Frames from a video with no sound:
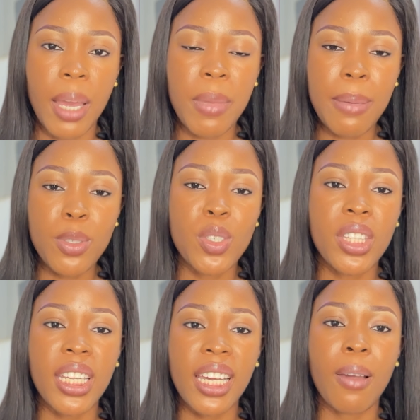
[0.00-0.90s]
I'm able to
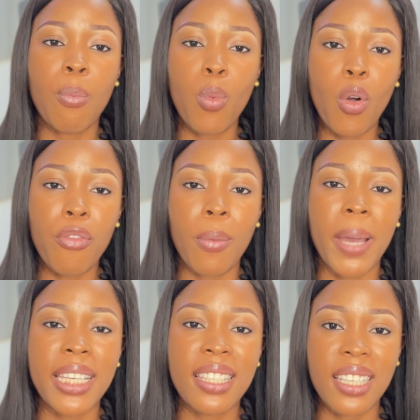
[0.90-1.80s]
think more for
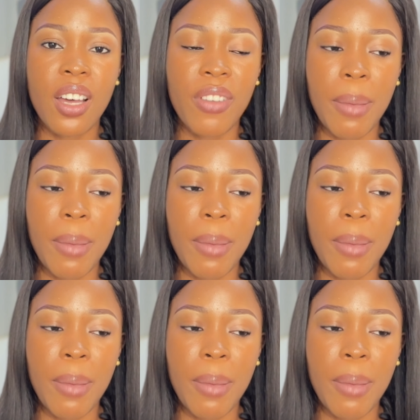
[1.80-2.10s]
myself.